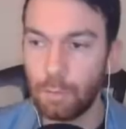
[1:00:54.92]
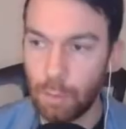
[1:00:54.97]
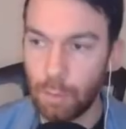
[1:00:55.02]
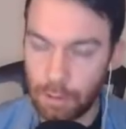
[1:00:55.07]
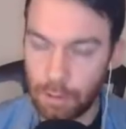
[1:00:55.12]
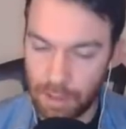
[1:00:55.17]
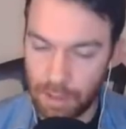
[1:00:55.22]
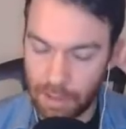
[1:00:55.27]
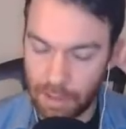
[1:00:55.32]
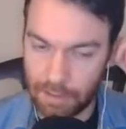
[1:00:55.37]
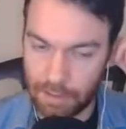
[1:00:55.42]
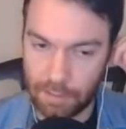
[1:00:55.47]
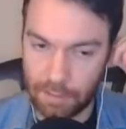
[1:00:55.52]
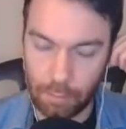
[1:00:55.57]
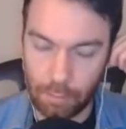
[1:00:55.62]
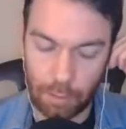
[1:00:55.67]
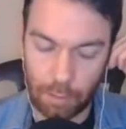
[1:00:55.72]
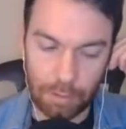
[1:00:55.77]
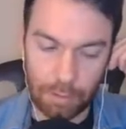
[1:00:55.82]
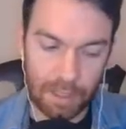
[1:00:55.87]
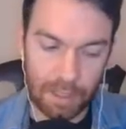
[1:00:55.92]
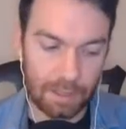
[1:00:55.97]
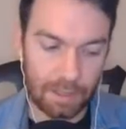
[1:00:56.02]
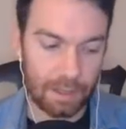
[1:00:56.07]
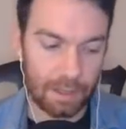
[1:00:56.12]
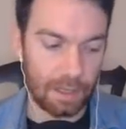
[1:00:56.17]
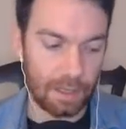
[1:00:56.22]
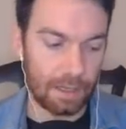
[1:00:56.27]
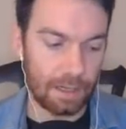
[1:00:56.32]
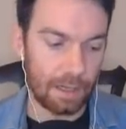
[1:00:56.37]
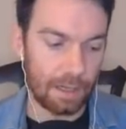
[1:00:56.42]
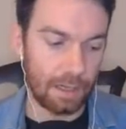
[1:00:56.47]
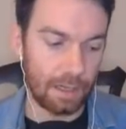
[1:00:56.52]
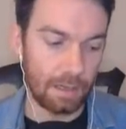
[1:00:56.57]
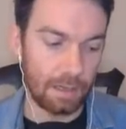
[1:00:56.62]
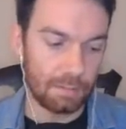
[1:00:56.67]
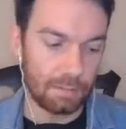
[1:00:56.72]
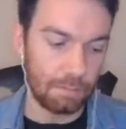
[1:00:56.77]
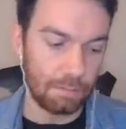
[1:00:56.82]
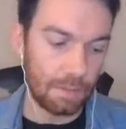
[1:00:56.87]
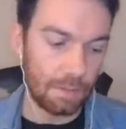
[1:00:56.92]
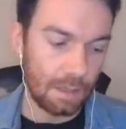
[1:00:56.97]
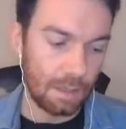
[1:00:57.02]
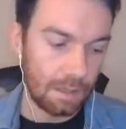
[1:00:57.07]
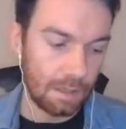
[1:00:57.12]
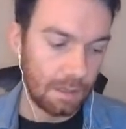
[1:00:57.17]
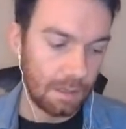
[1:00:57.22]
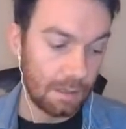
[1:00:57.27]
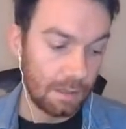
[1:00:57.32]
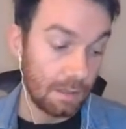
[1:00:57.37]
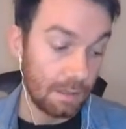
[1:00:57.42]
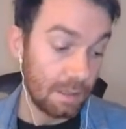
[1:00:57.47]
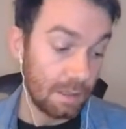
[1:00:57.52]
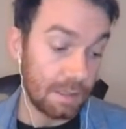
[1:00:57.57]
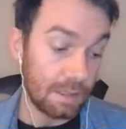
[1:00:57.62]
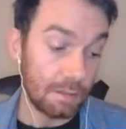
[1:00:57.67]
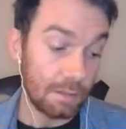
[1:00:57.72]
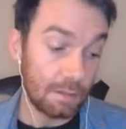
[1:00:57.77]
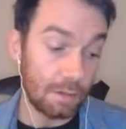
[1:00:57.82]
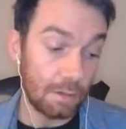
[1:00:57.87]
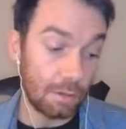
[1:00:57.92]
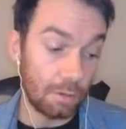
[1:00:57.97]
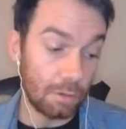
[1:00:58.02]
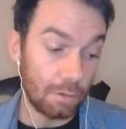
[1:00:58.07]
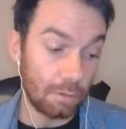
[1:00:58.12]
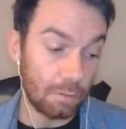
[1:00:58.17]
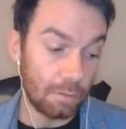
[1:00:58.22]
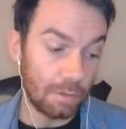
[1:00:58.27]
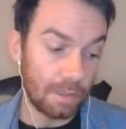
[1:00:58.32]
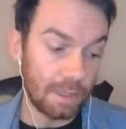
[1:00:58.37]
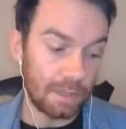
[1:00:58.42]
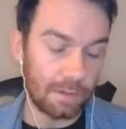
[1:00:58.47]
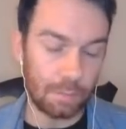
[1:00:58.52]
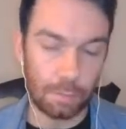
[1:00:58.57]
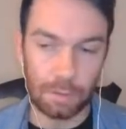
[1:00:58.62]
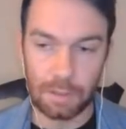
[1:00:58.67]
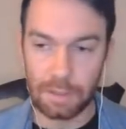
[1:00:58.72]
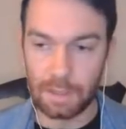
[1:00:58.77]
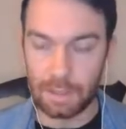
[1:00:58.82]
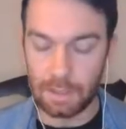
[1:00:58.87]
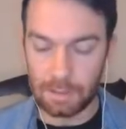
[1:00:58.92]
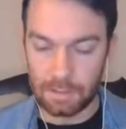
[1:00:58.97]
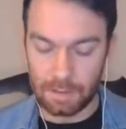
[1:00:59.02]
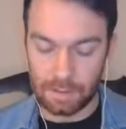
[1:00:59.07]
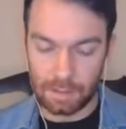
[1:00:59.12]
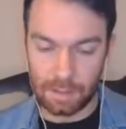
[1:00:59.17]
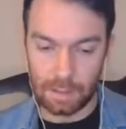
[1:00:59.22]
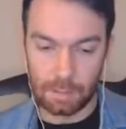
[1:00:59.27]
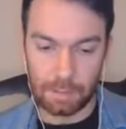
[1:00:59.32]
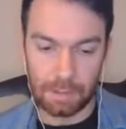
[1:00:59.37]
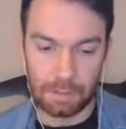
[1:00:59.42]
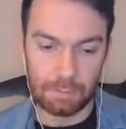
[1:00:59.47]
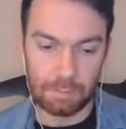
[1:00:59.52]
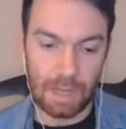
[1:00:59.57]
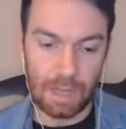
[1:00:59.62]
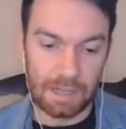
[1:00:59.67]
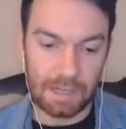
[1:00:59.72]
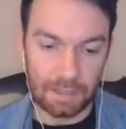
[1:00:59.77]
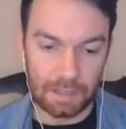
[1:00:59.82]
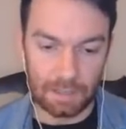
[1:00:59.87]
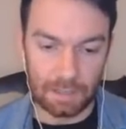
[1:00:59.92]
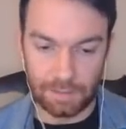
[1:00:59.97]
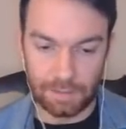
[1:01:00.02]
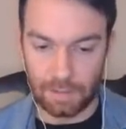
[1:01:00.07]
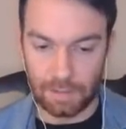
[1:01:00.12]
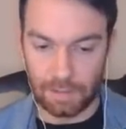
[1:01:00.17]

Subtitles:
worry that it's one thing to think about radicals